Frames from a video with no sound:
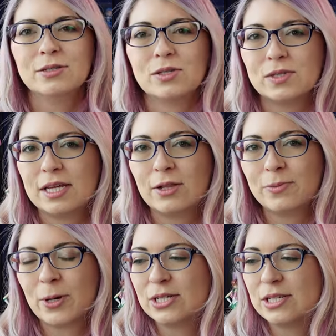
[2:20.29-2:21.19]
So Sailor
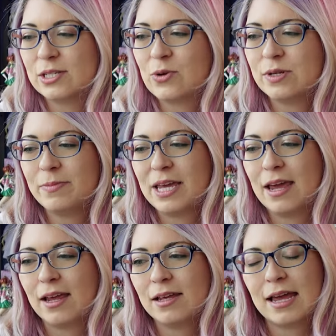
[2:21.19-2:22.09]
Mars is going to be
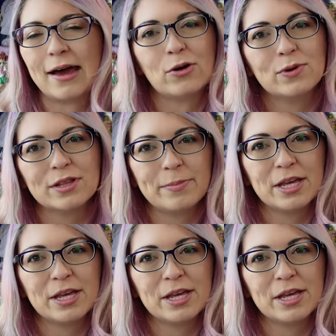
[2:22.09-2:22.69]
hanging out with